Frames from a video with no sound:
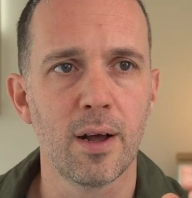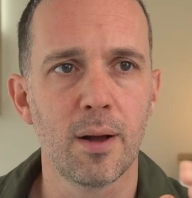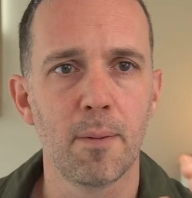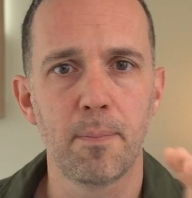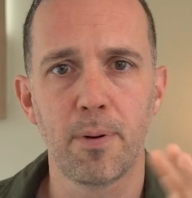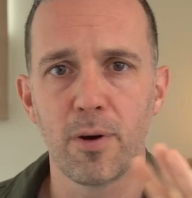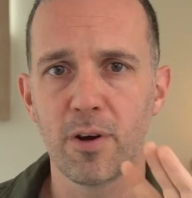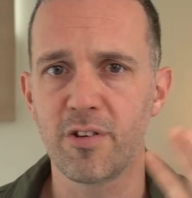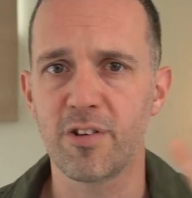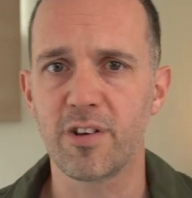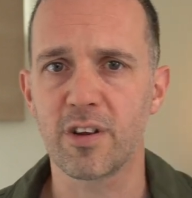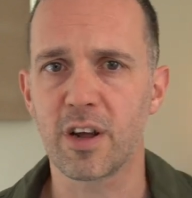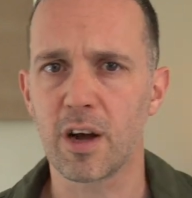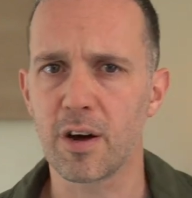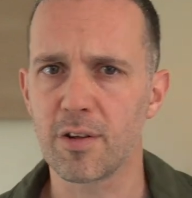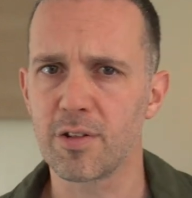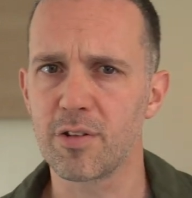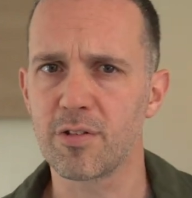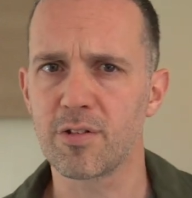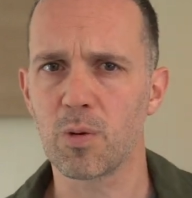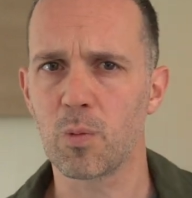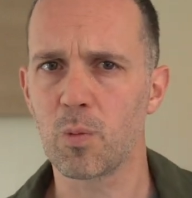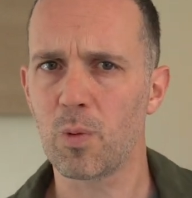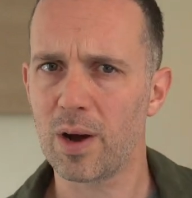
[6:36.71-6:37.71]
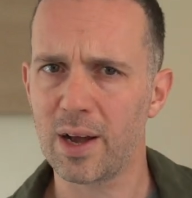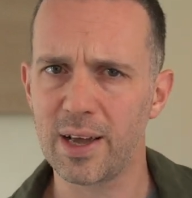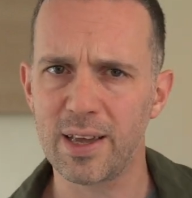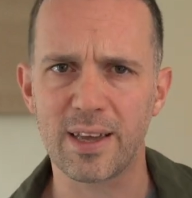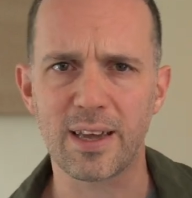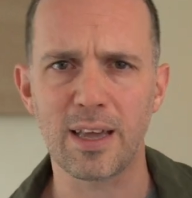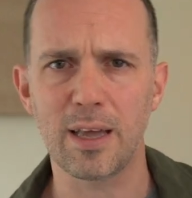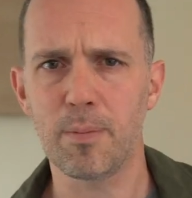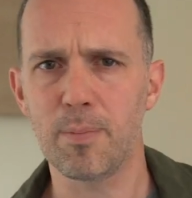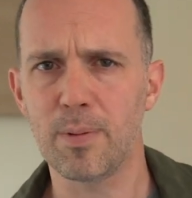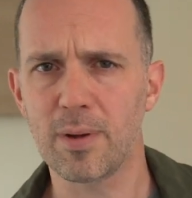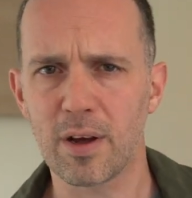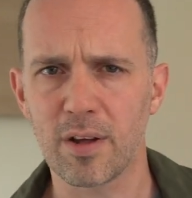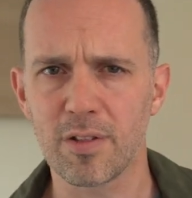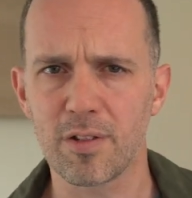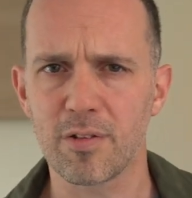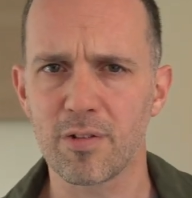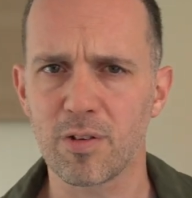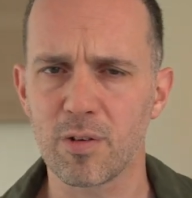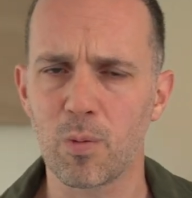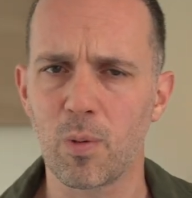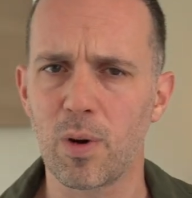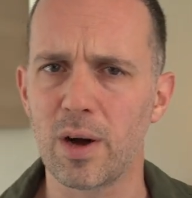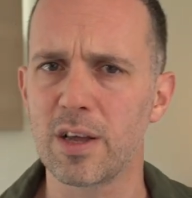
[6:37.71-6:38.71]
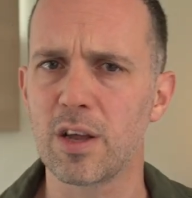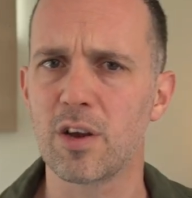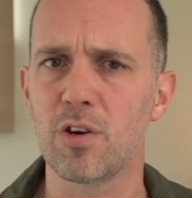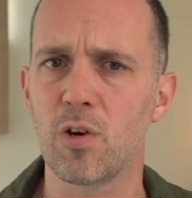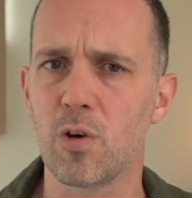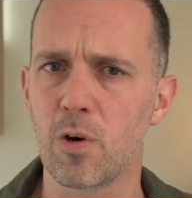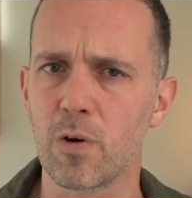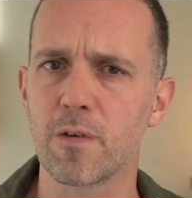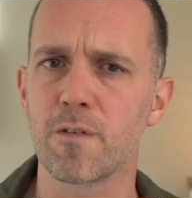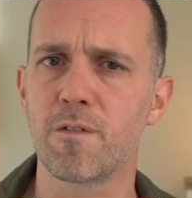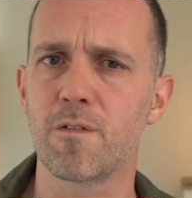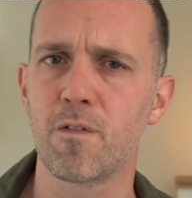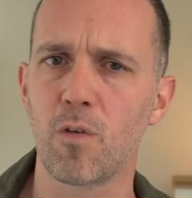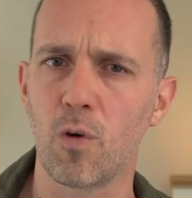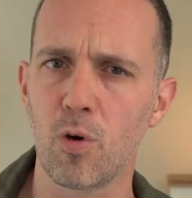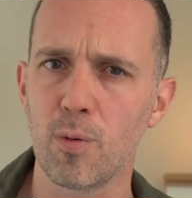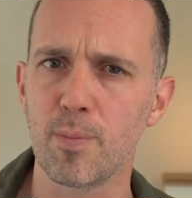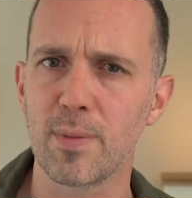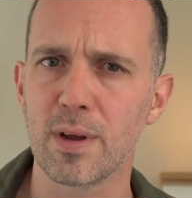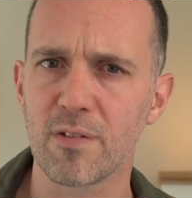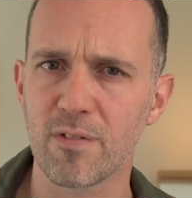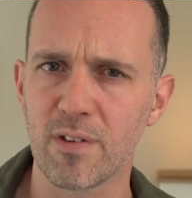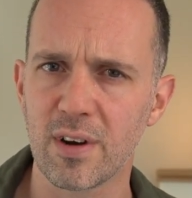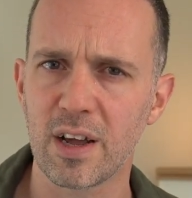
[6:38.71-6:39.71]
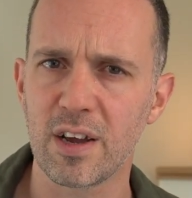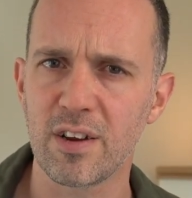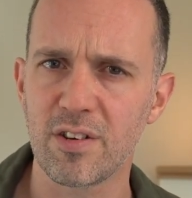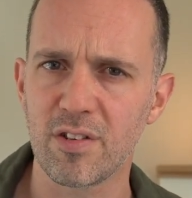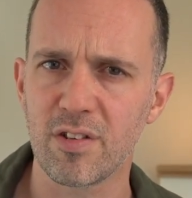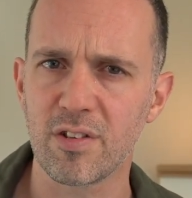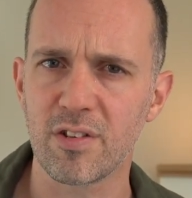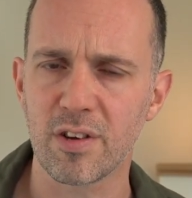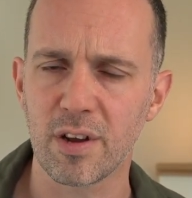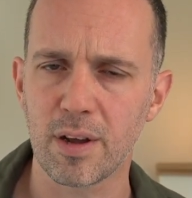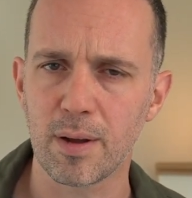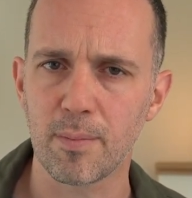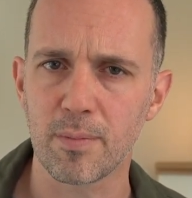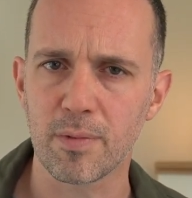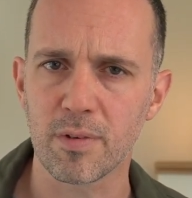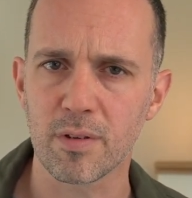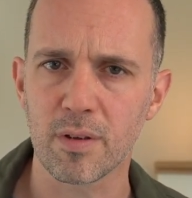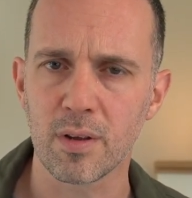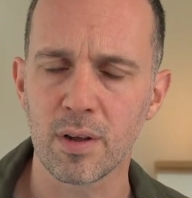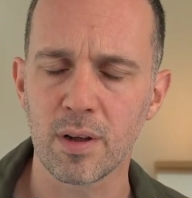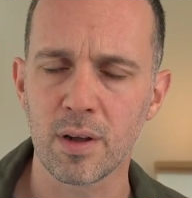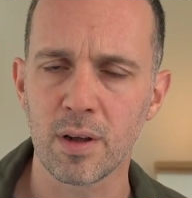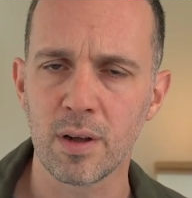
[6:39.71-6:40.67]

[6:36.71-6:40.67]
pushing others away, keeping others away, and not forming relationships.